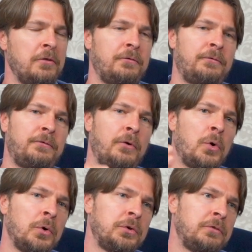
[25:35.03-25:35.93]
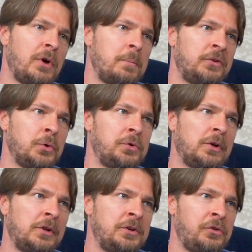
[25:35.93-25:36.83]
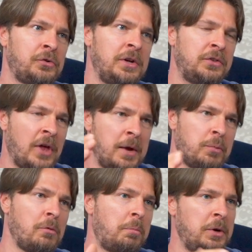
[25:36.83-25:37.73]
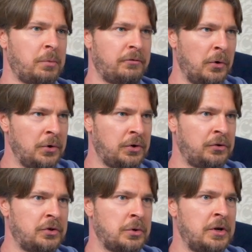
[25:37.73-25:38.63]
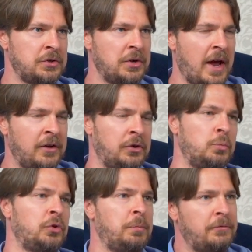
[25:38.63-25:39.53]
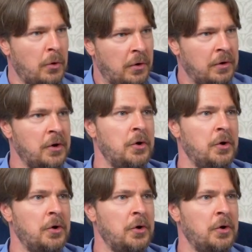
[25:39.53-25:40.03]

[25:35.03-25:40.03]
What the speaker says: for the pharmaceutical industry, they probably preferred the situation as it was before,